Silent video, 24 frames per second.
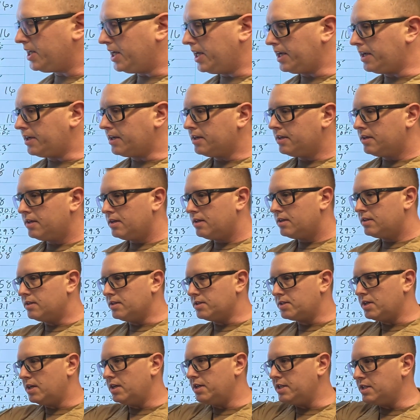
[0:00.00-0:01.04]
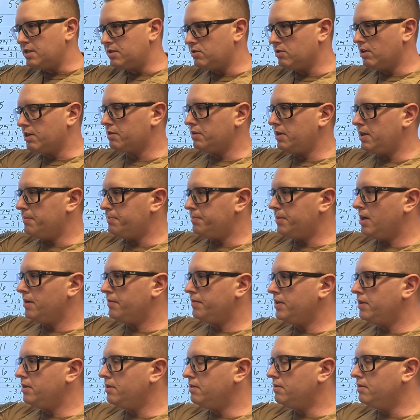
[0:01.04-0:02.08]
to think the sun is directly
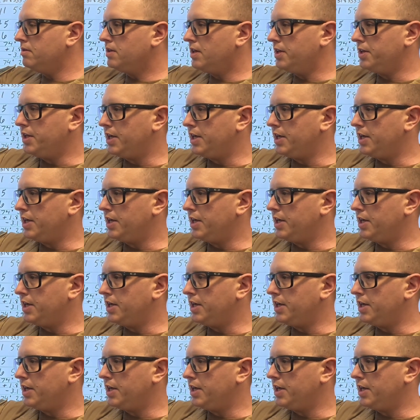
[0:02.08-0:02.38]
above you